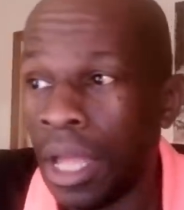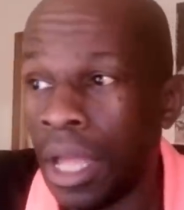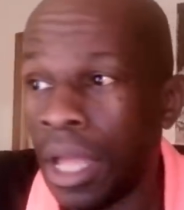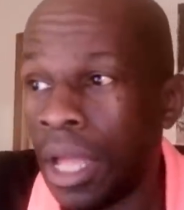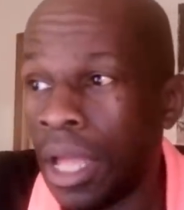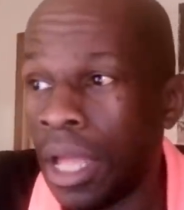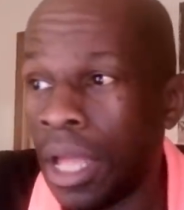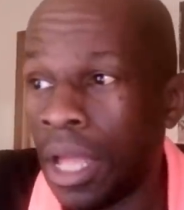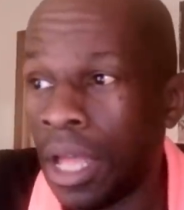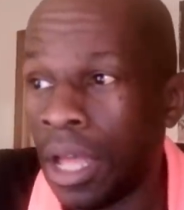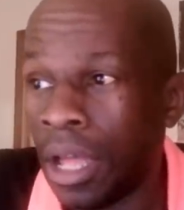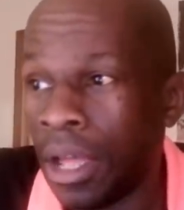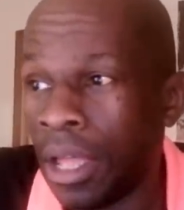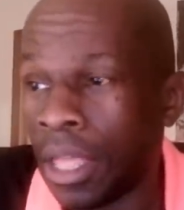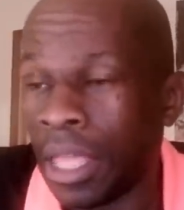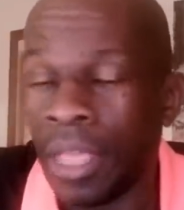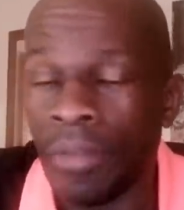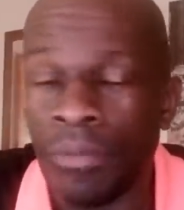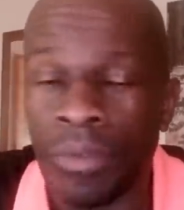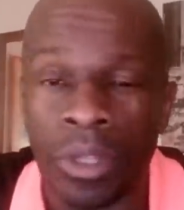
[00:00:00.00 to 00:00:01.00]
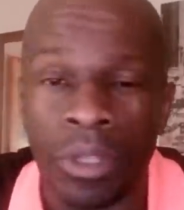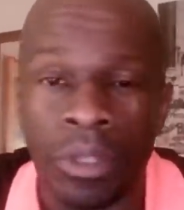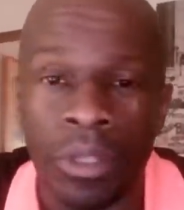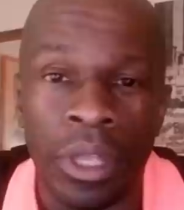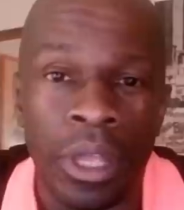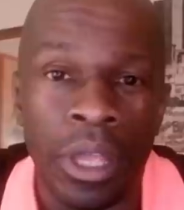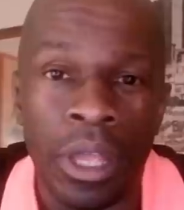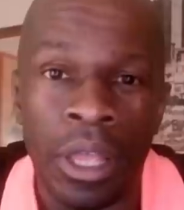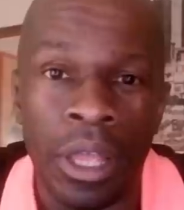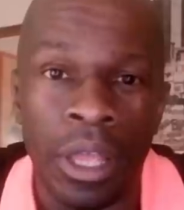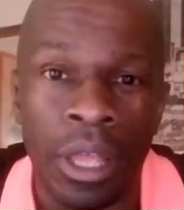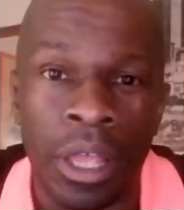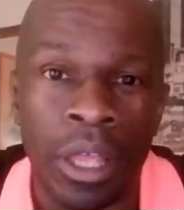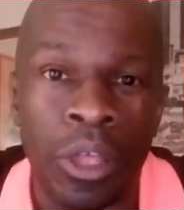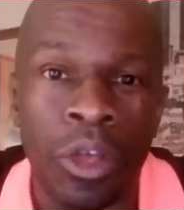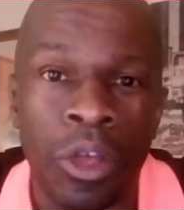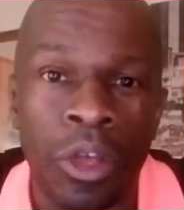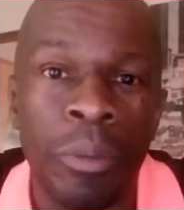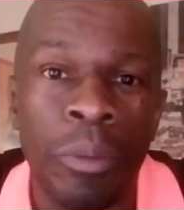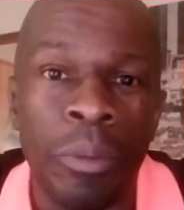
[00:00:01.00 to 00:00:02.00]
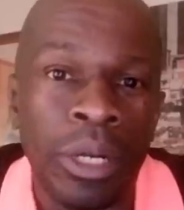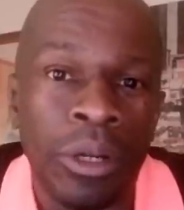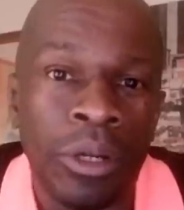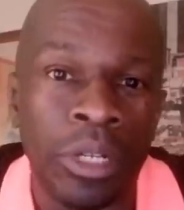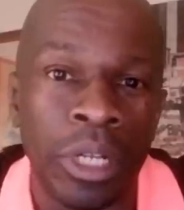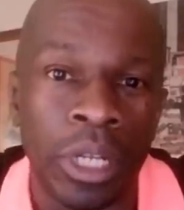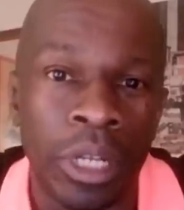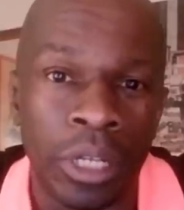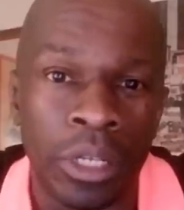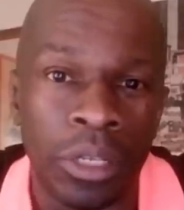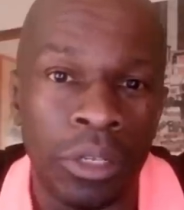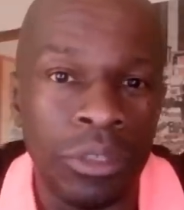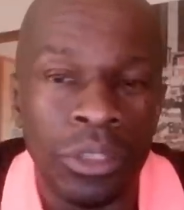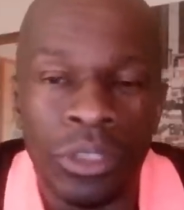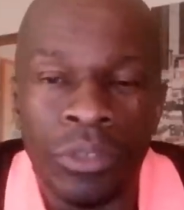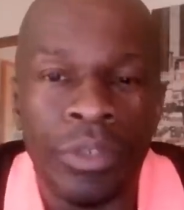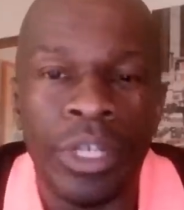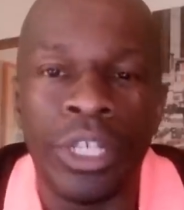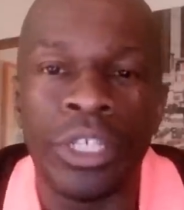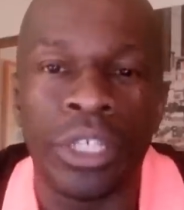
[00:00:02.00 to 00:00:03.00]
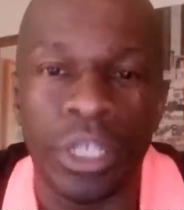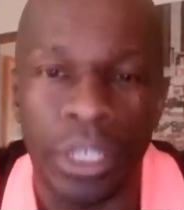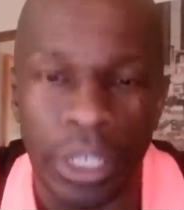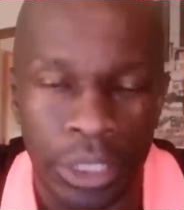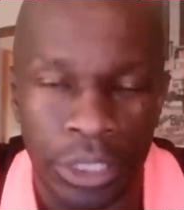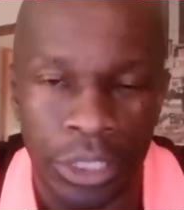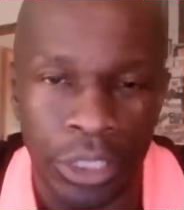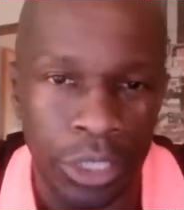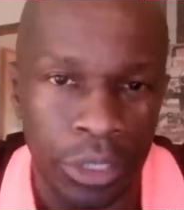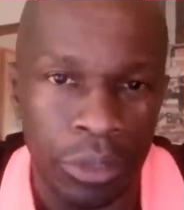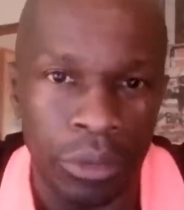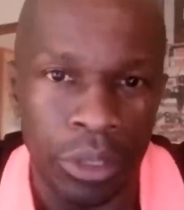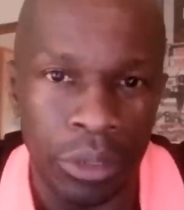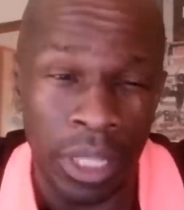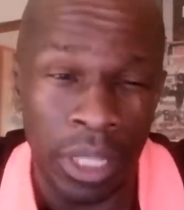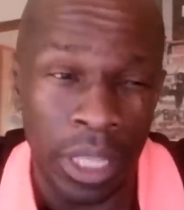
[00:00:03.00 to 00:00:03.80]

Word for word: uh, I give a, a, a, comment on a controversial issue.